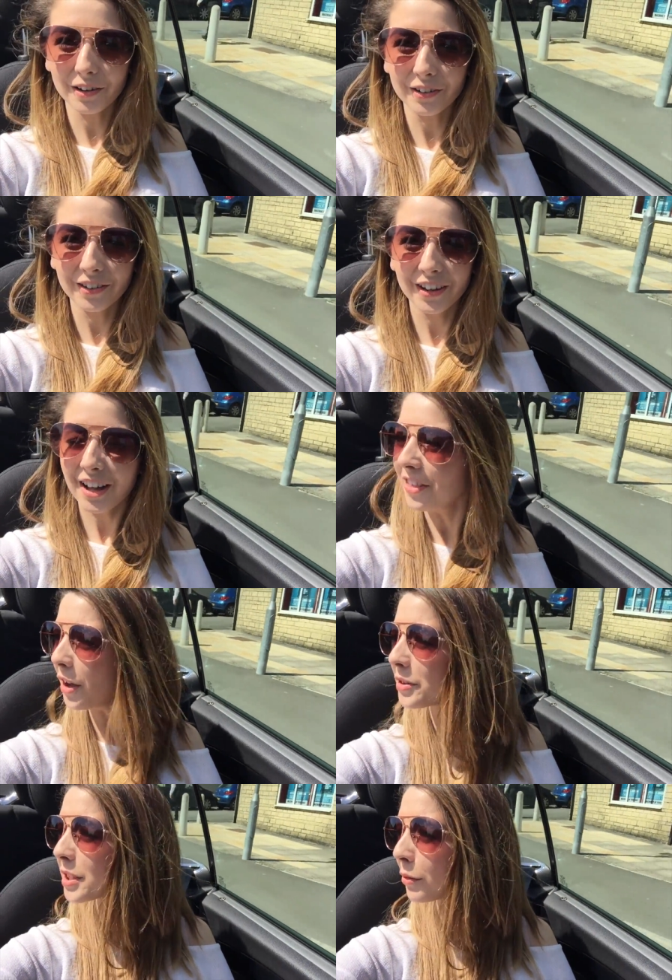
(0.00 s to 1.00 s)
You know I, like,
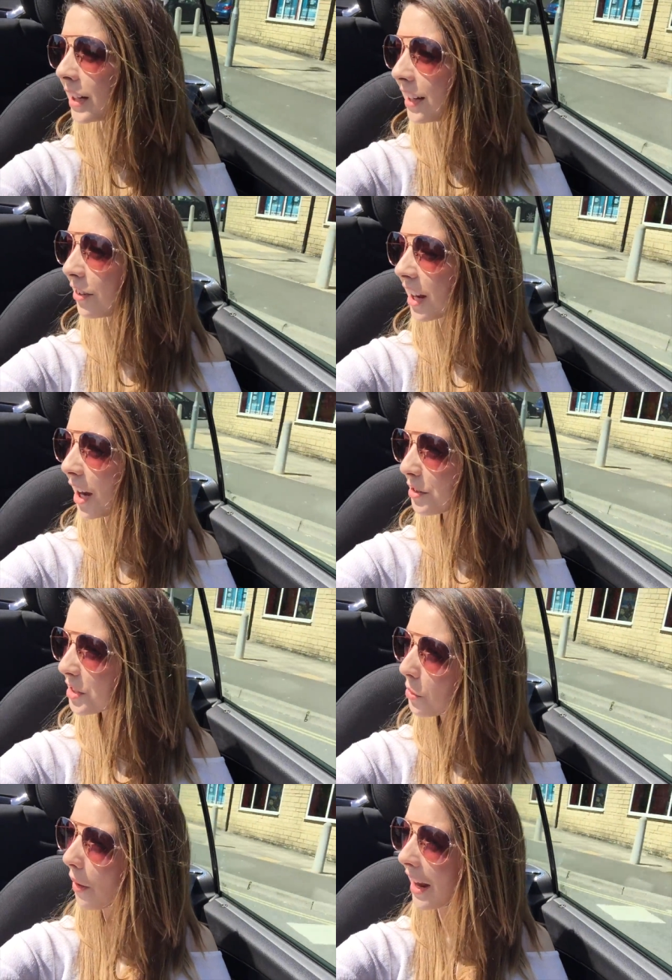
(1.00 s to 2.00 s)
Those three little
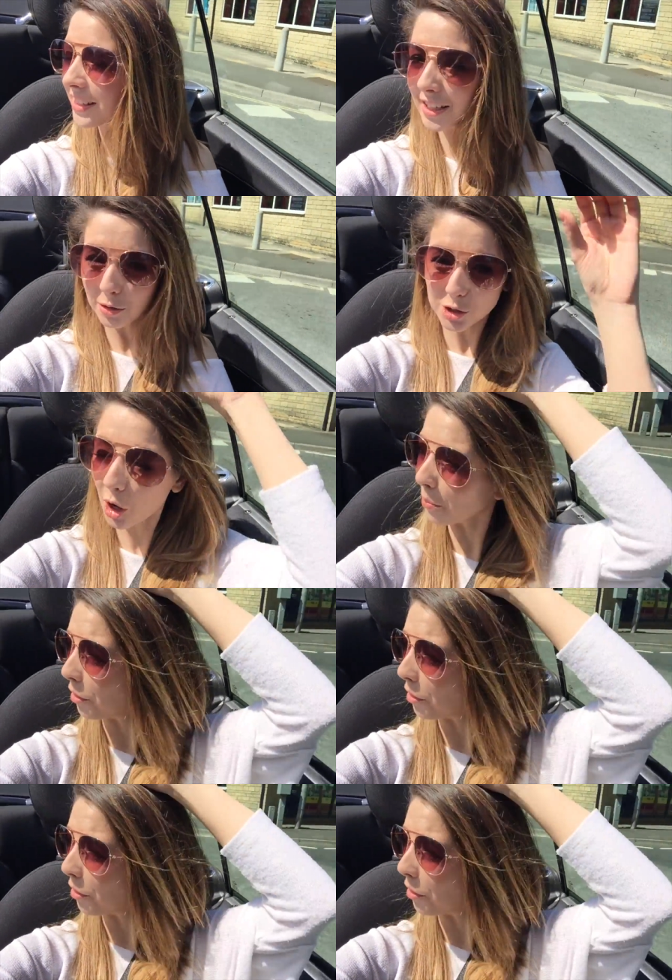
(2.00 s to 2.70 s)
girls all had a little top